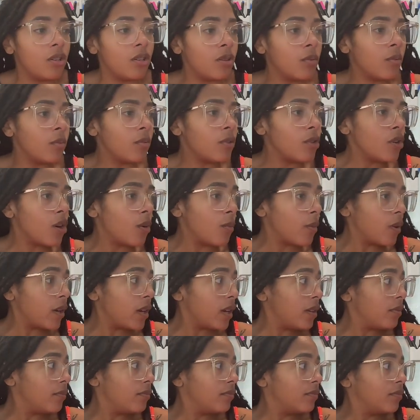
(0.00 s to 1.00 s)
You don't, you don't
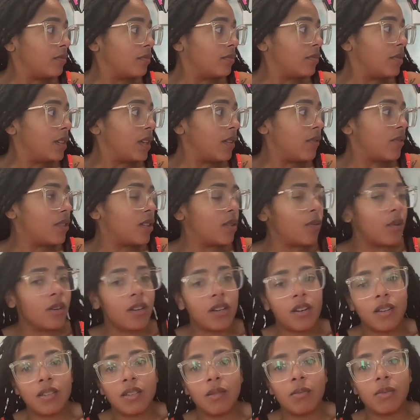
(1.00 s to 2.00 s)
want it? Give it to
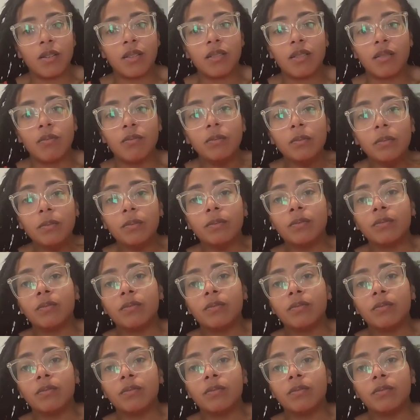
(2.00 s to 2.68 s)
one of your siblings.